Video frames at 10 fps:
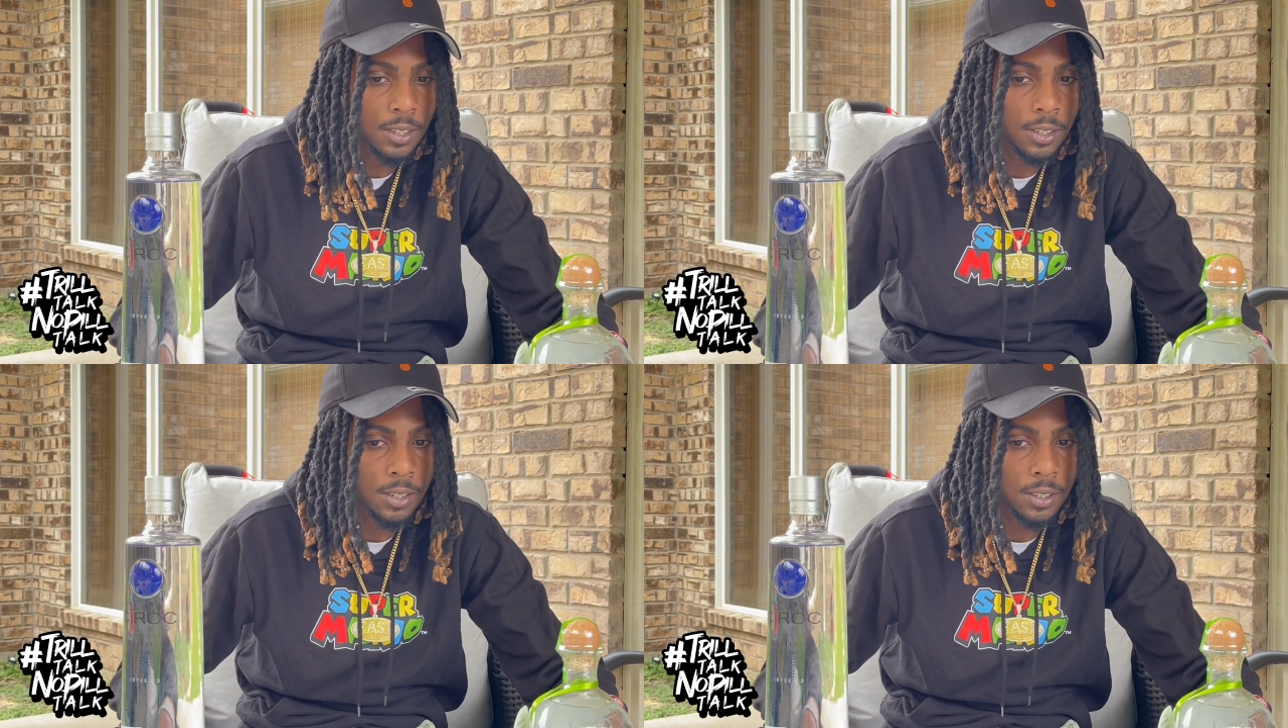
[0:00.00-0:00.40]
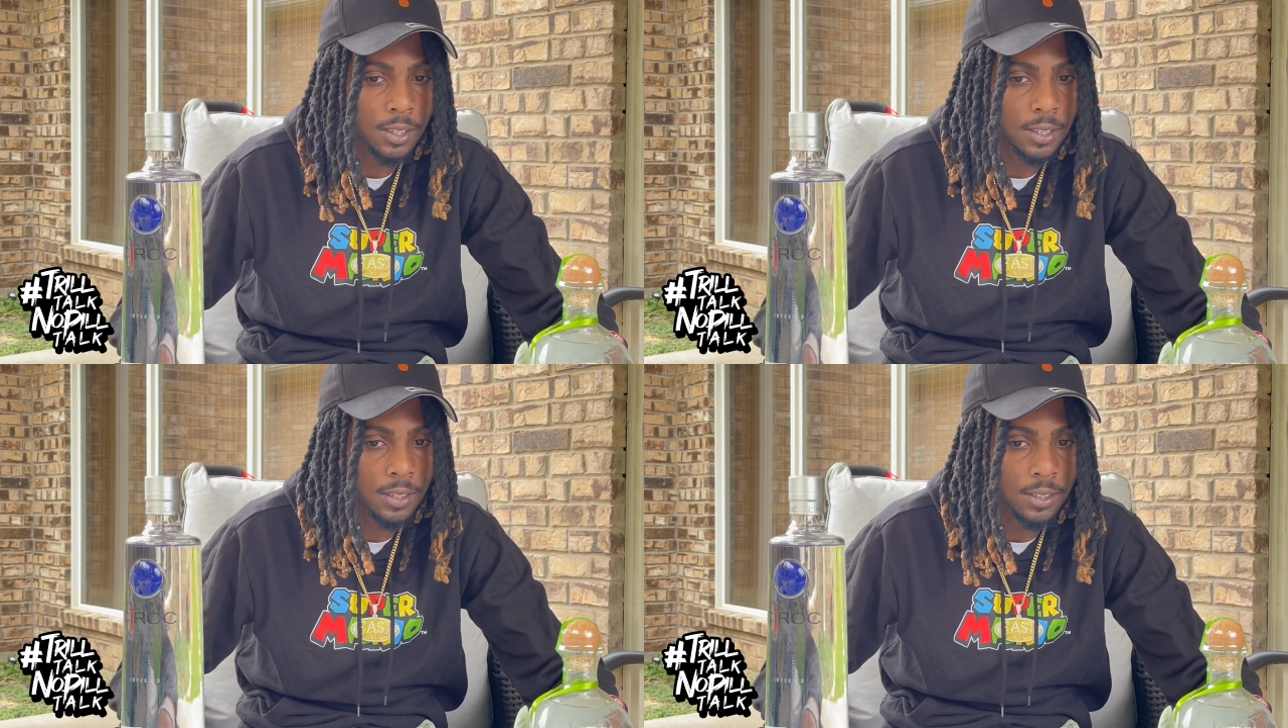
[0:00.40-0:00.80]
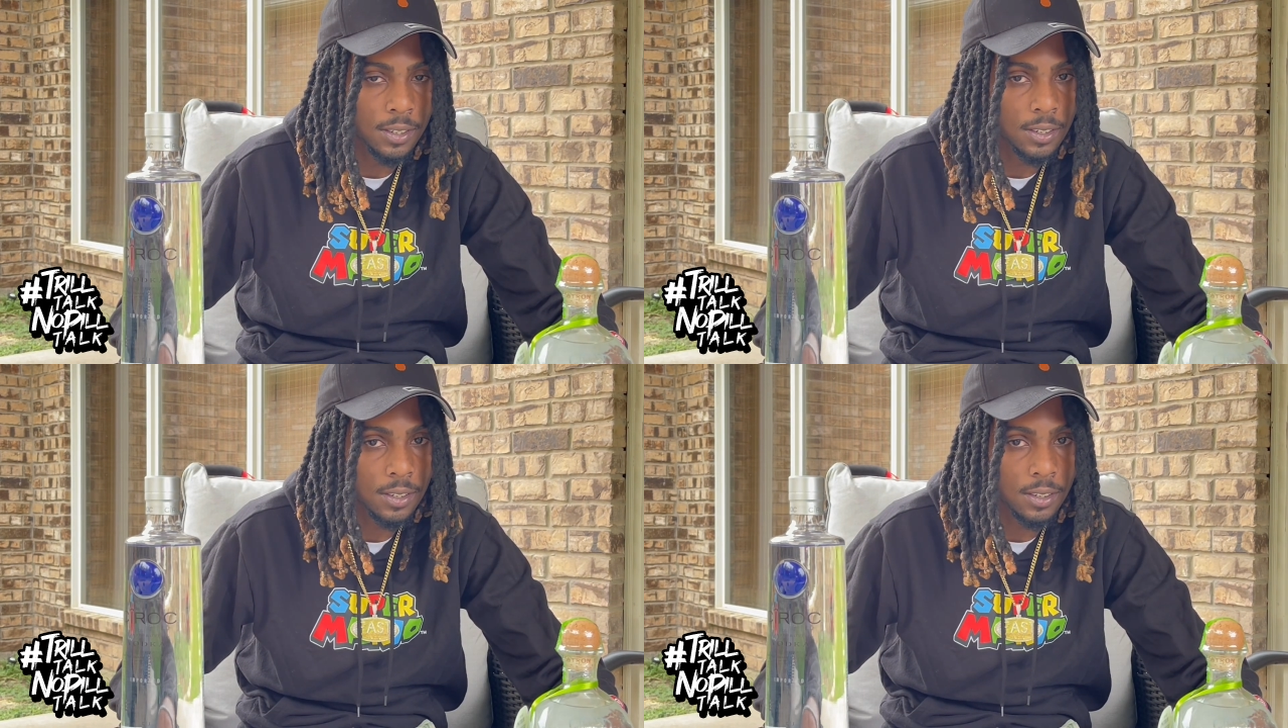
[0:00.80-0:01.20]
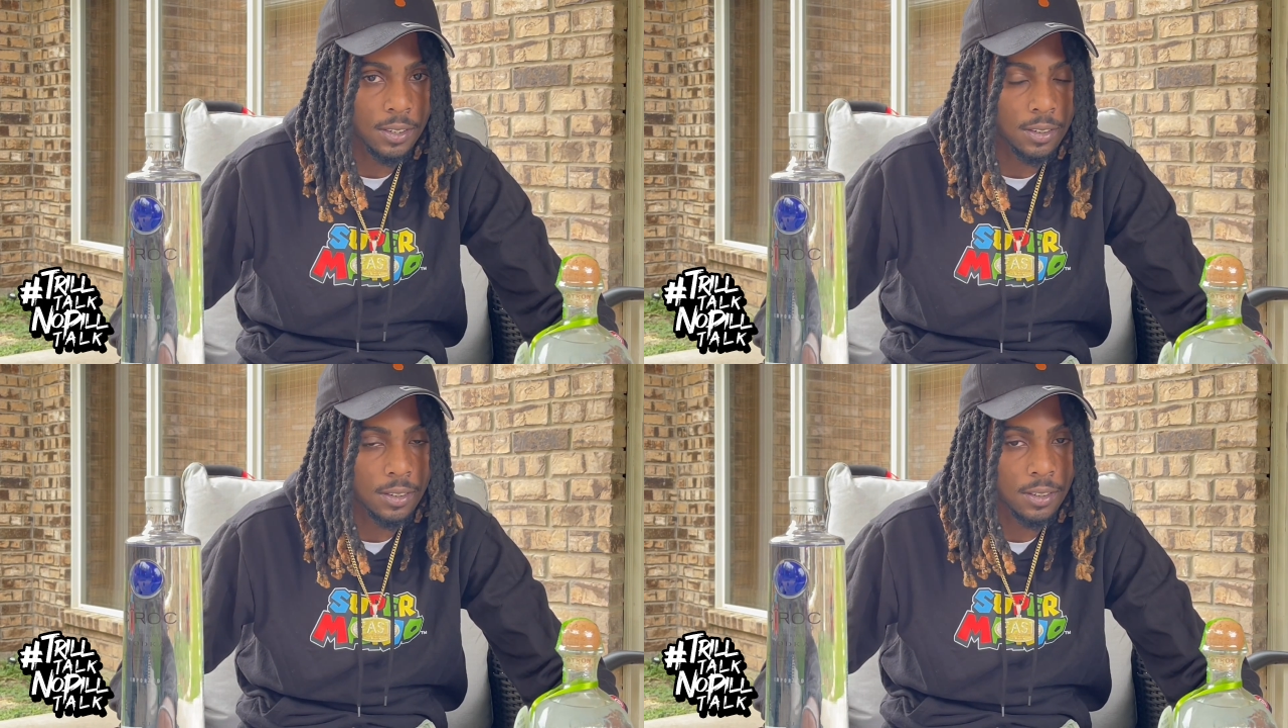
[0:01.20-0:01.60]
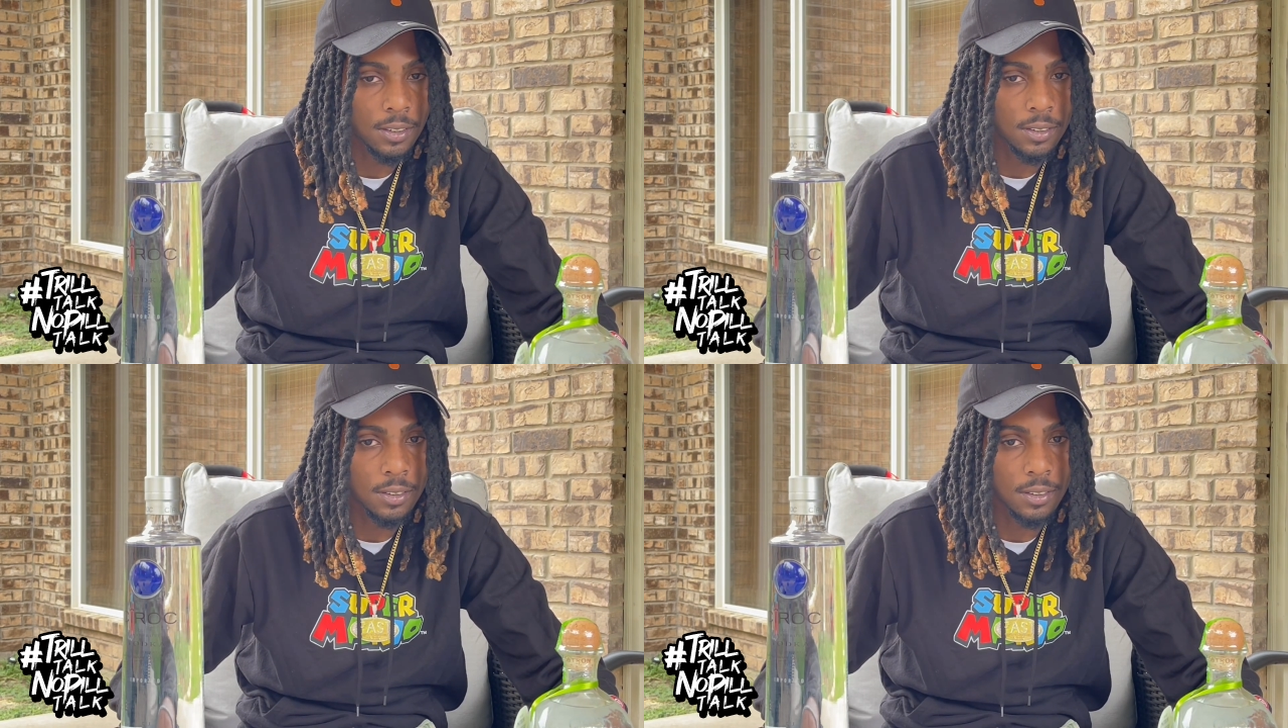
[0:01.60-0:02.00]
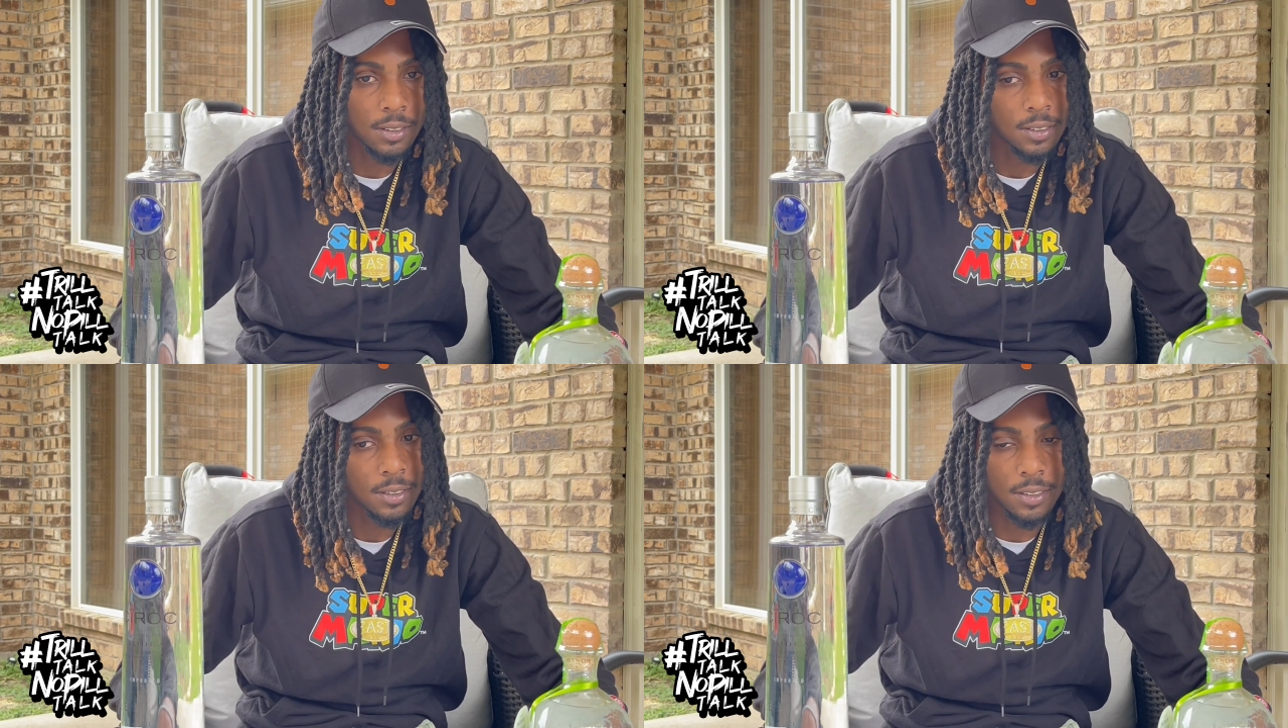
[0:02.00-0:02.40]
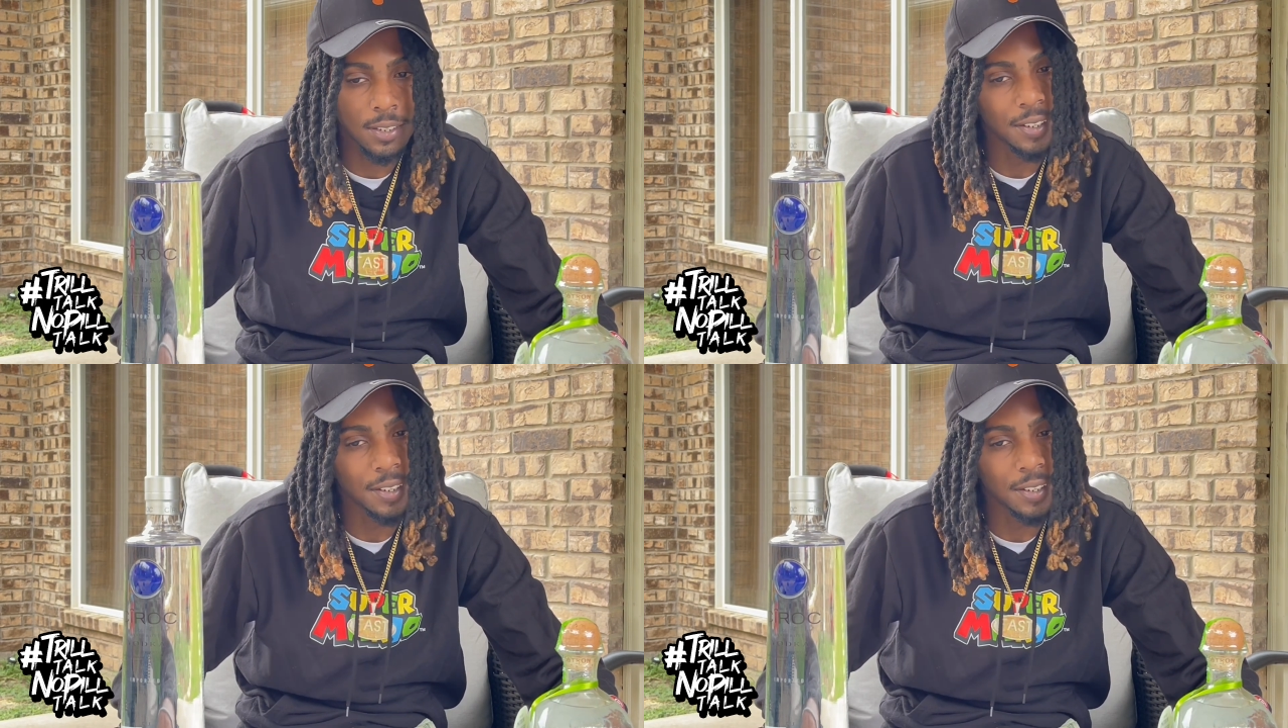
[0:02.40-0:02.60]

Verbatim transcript: cause like, cause